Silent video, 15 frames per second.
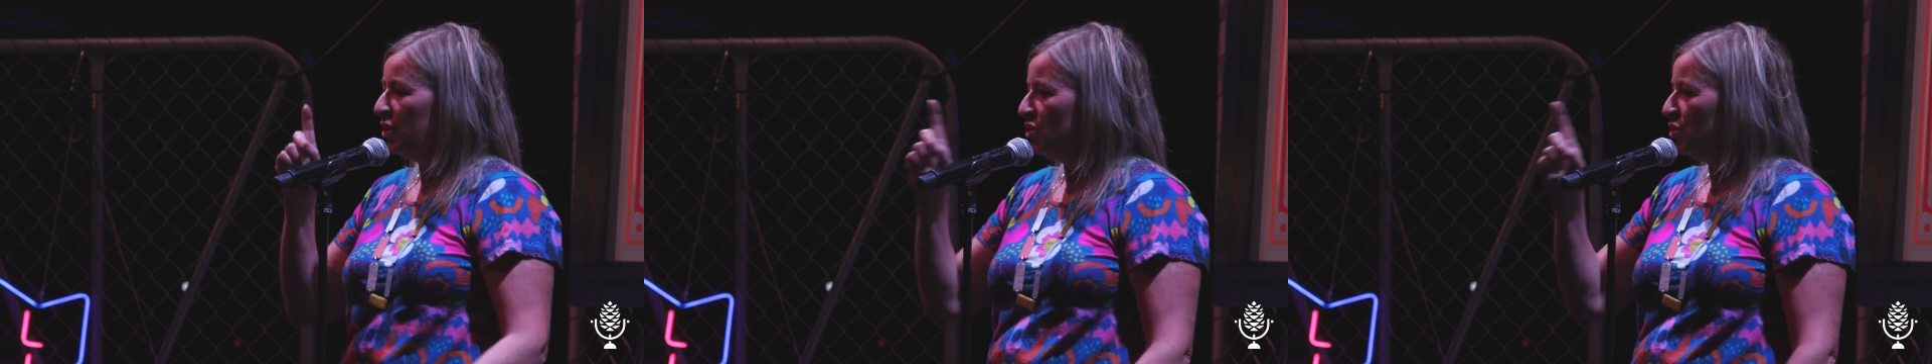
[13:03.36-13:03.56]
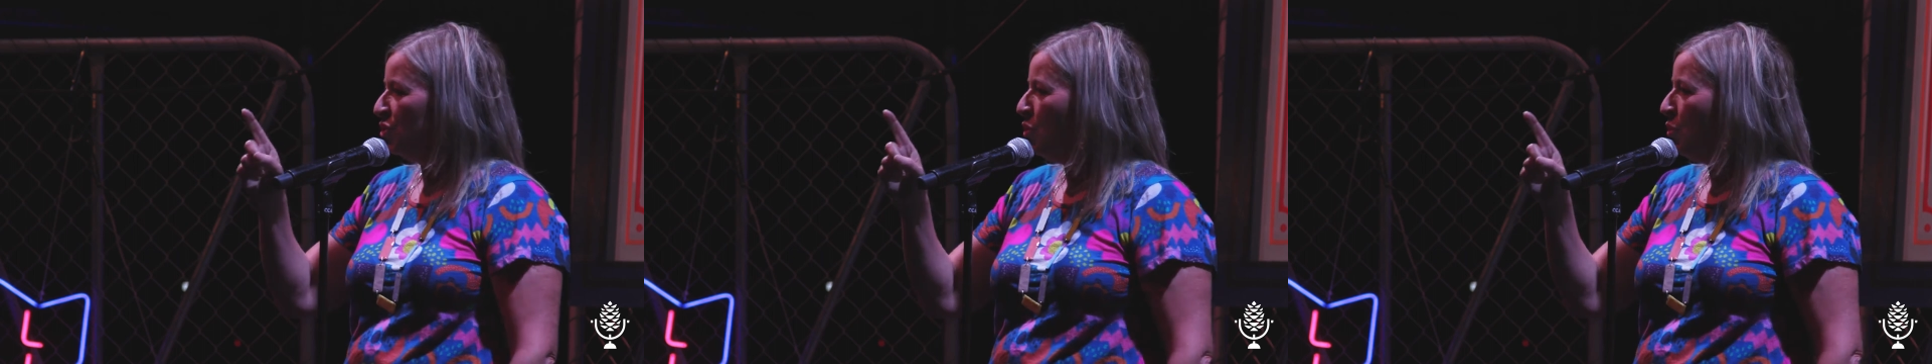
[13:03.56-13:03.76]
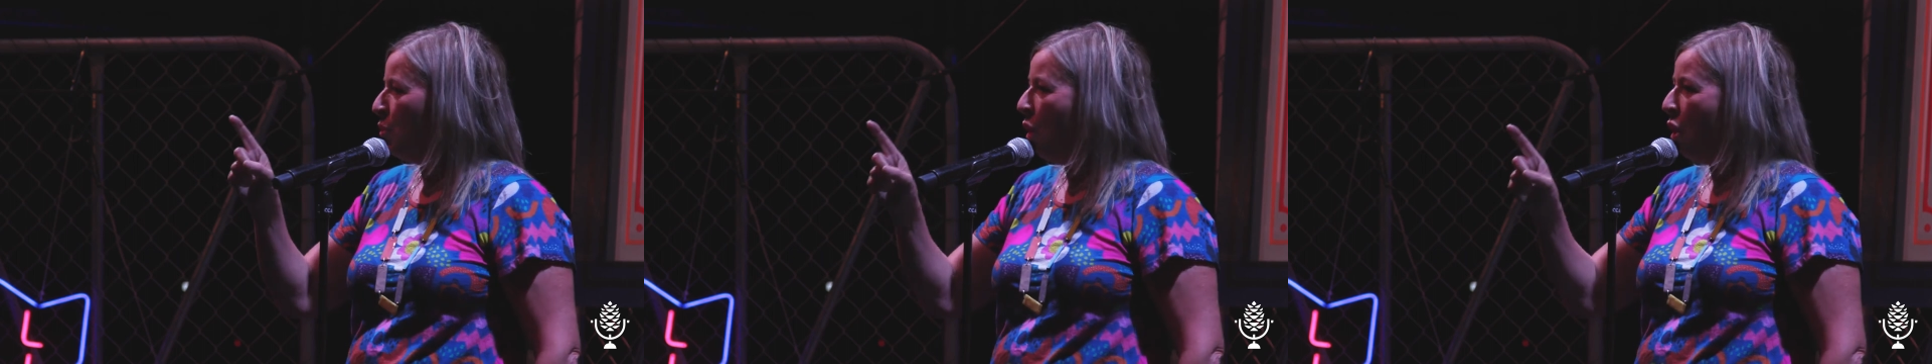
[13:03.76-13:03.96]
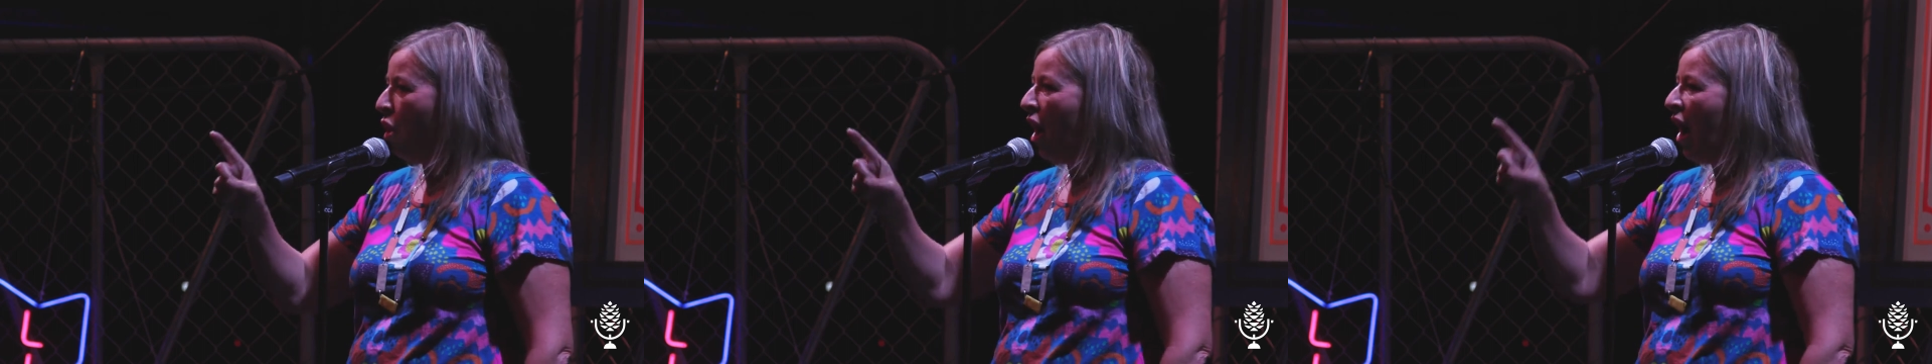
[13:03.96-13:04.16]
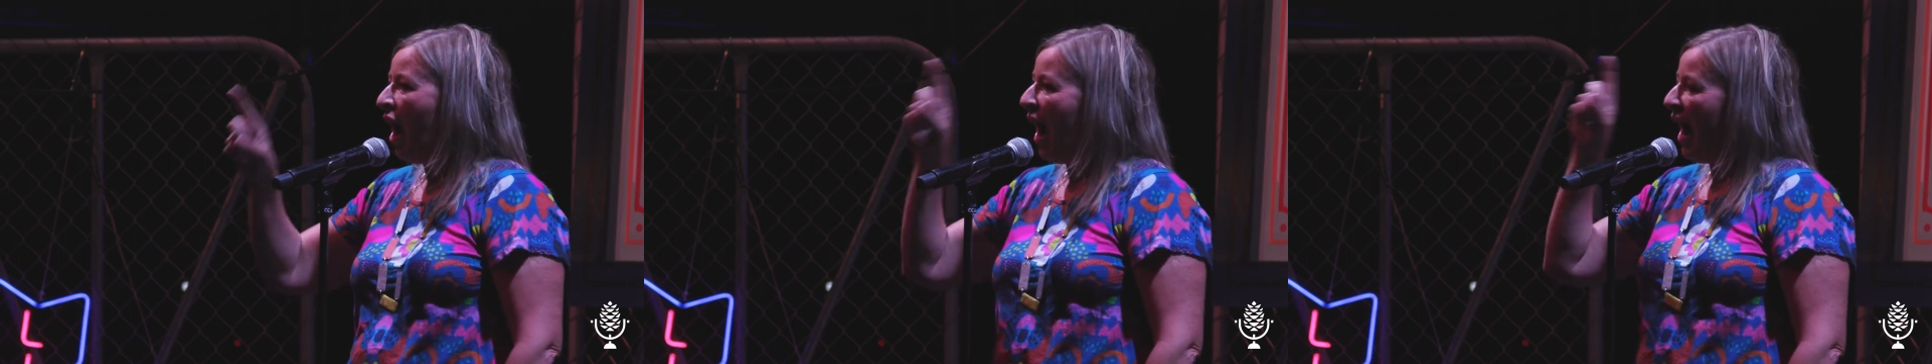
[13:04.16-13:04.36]
But you know
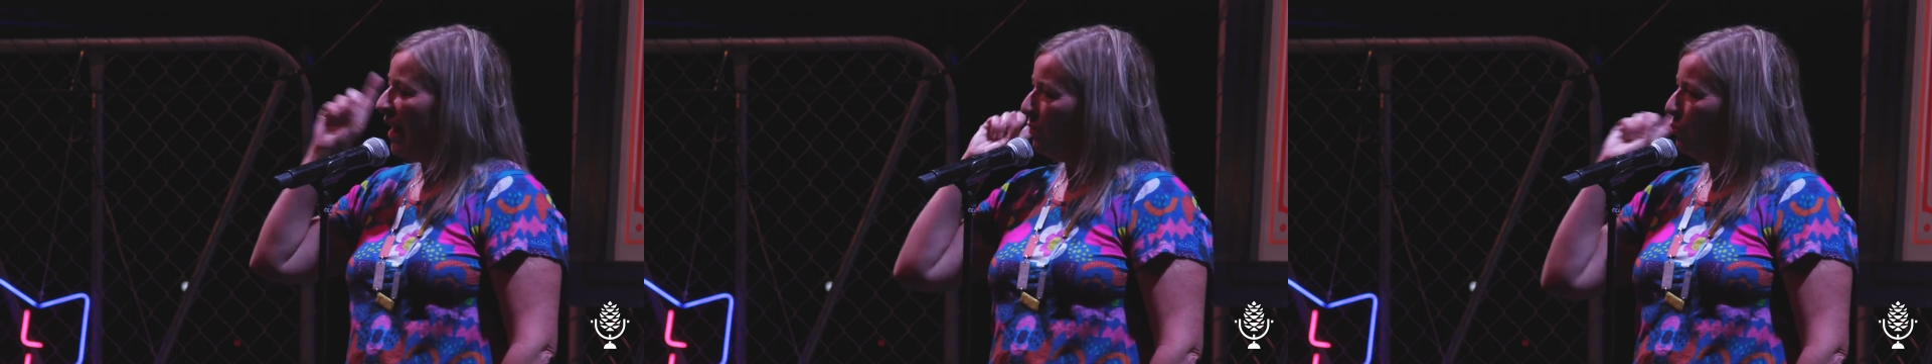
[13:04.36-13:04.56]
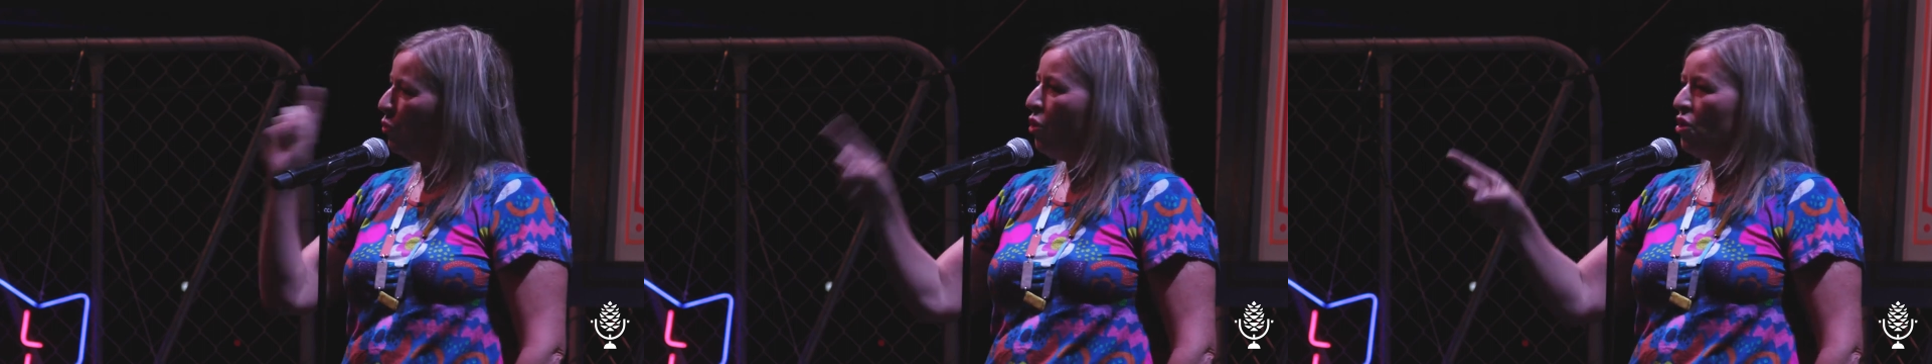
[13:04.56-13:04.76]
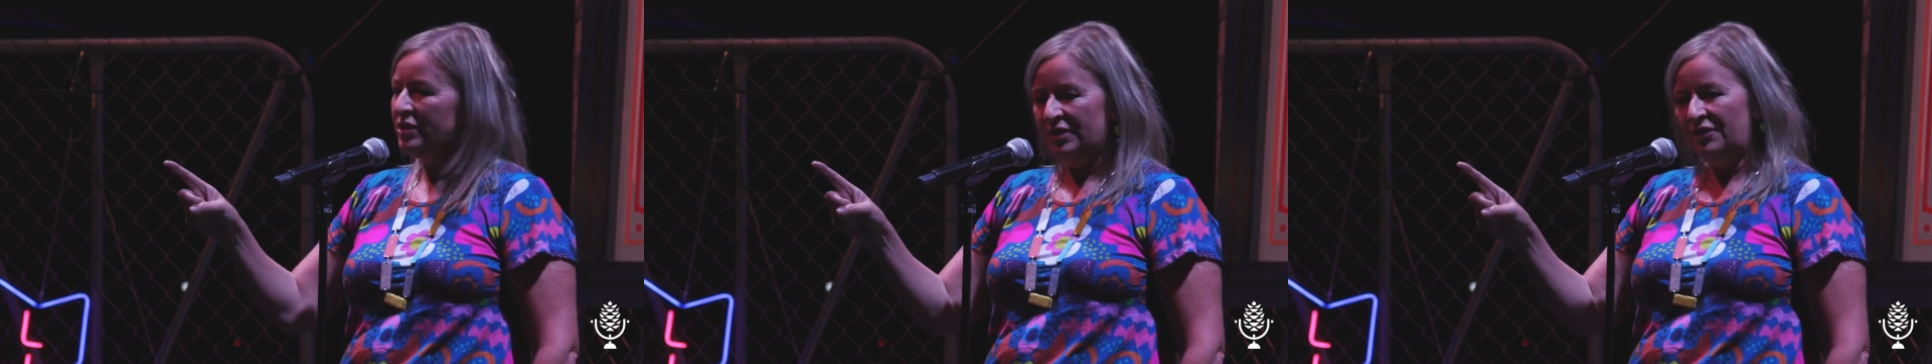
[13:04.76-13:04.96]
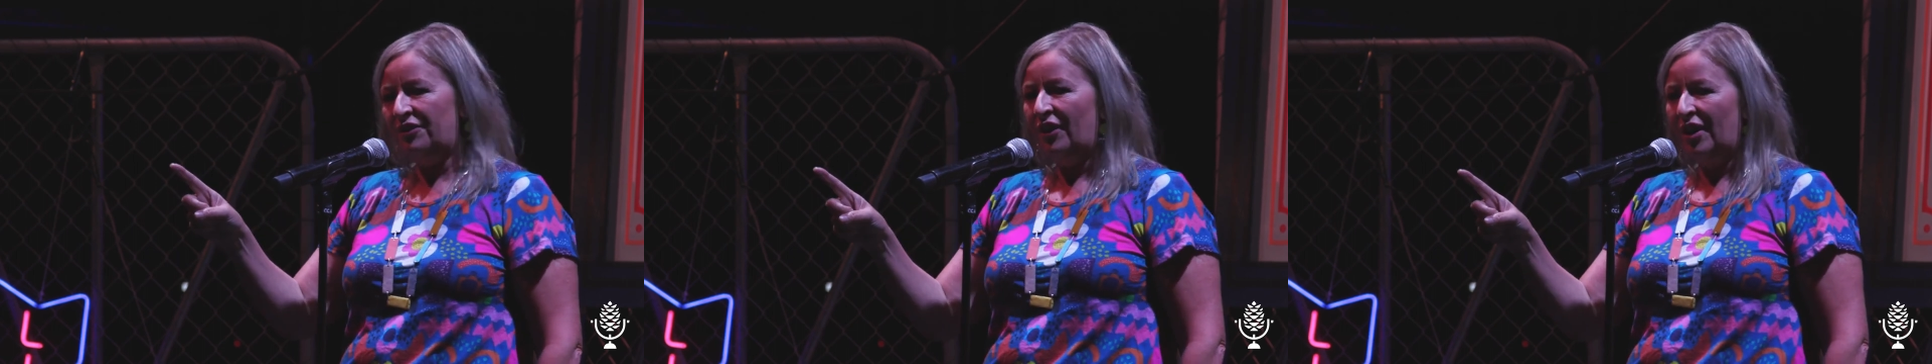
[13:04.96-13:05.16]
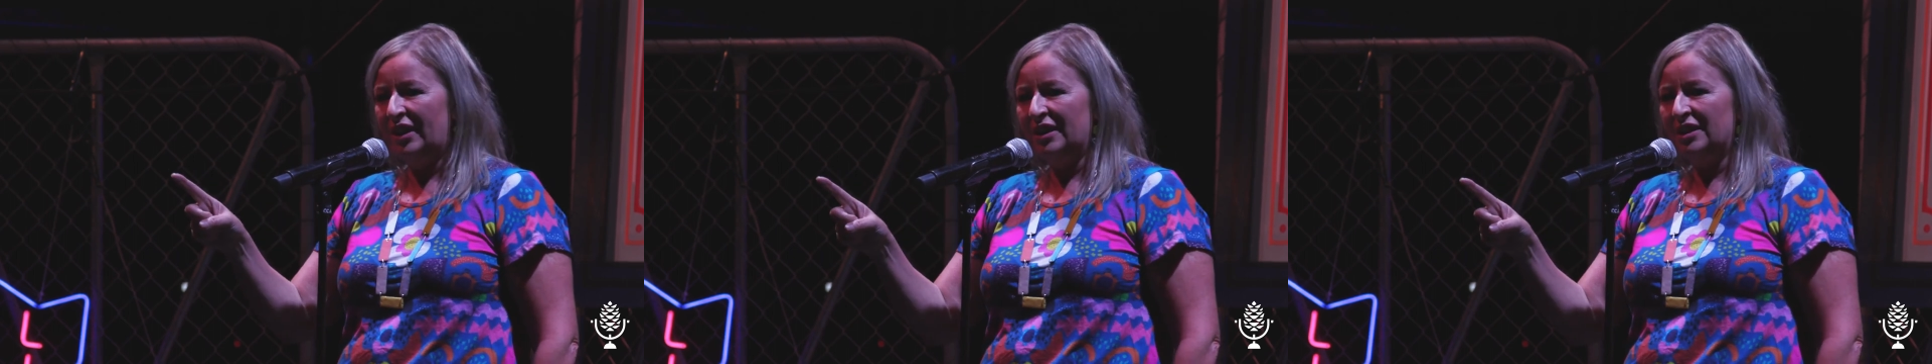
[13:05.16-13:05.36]
what? I
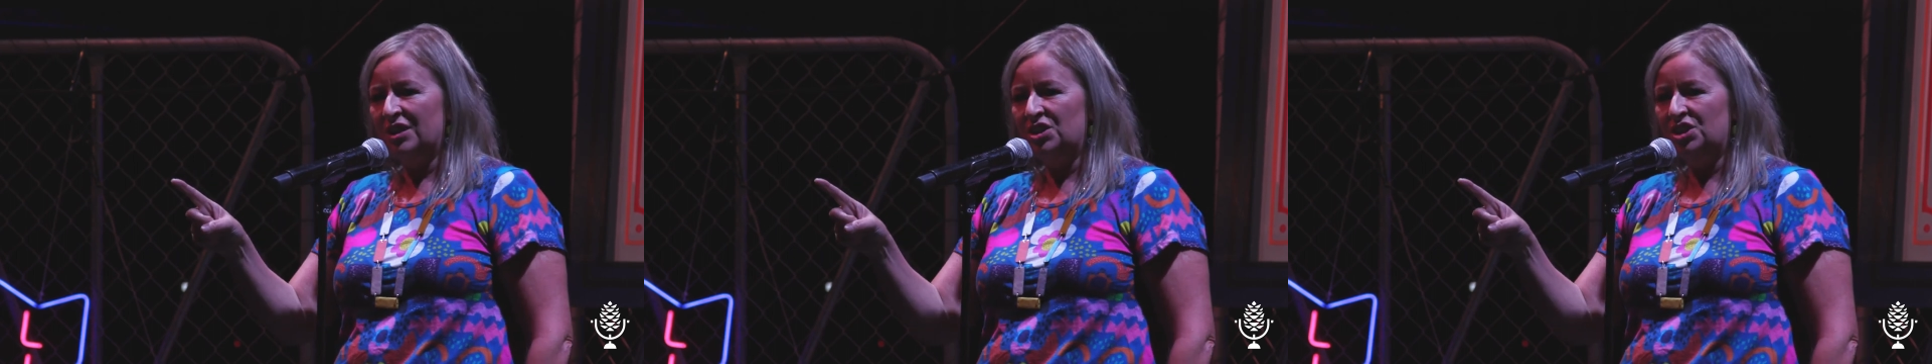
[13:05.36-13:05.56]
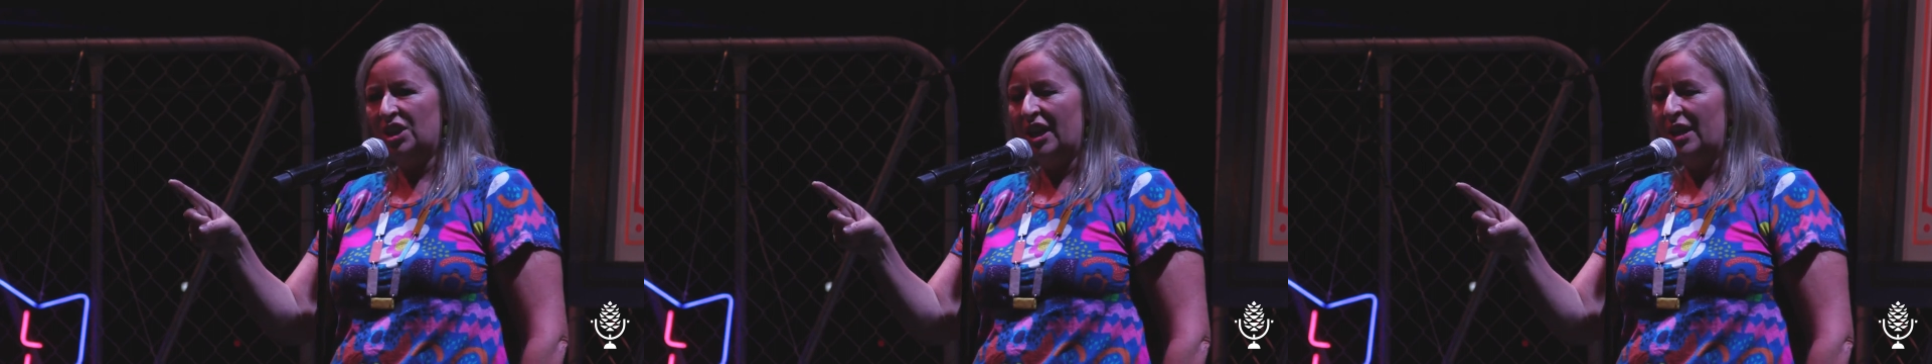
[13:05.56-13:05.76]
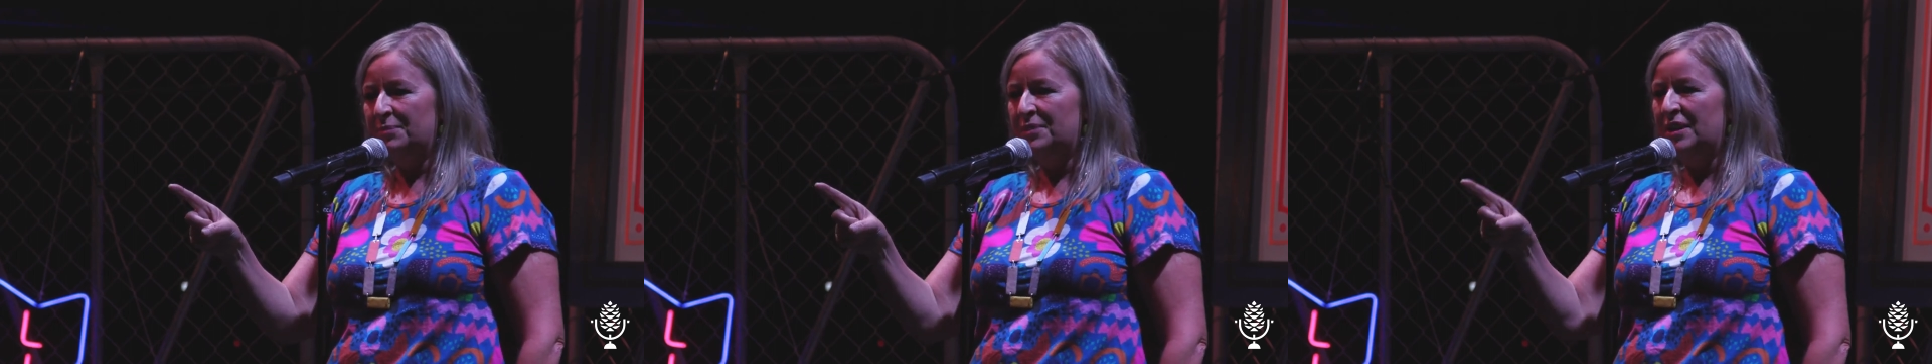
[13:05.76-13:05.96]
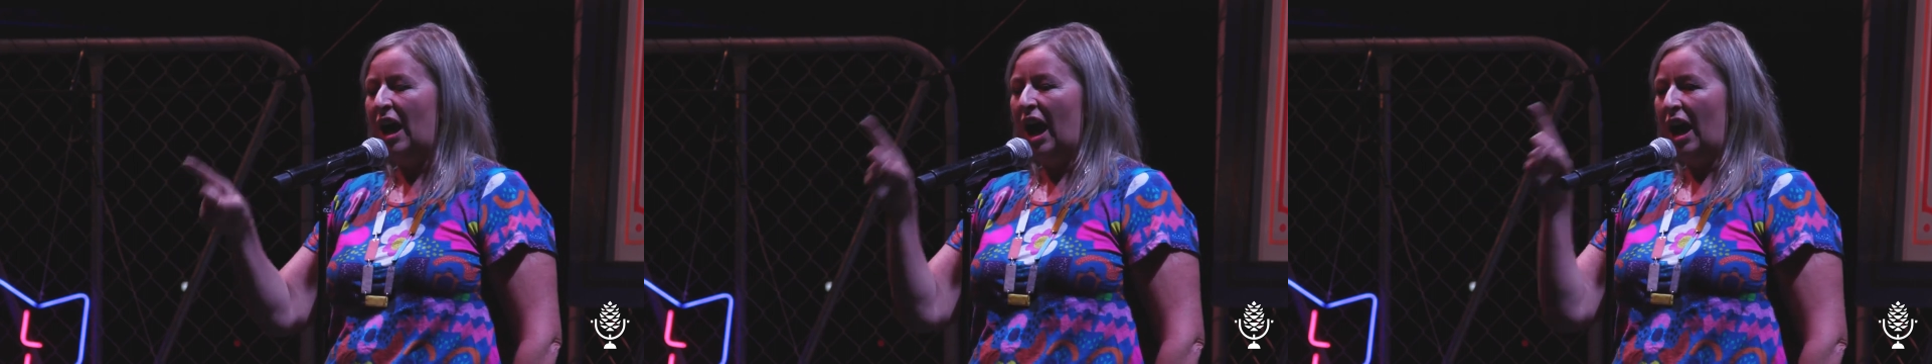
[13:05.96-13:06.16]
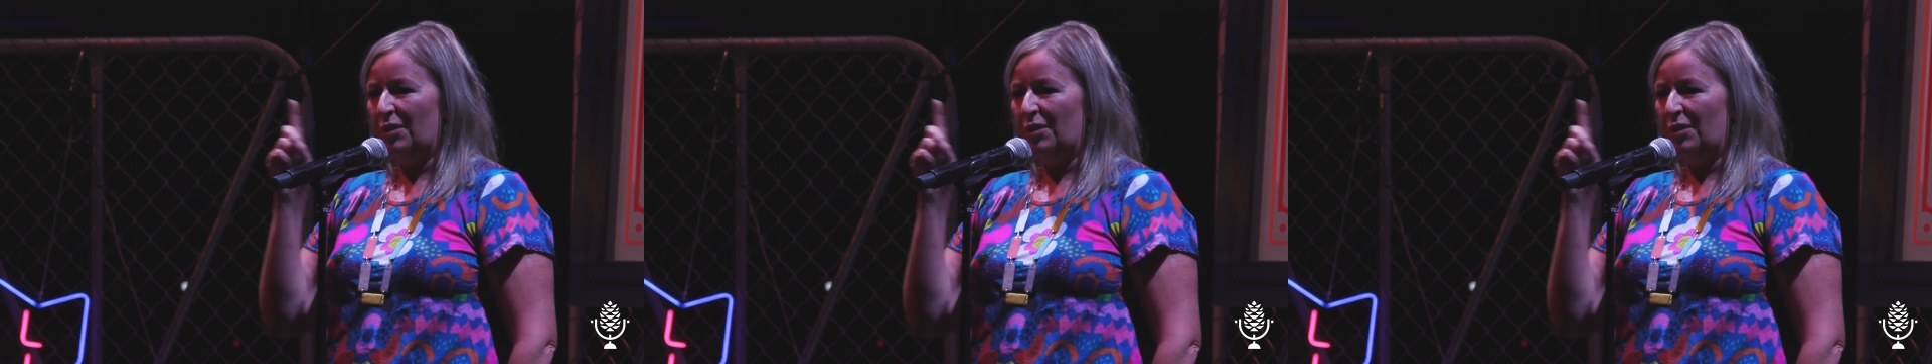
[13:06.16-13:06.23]
wasn't fucking ashamed.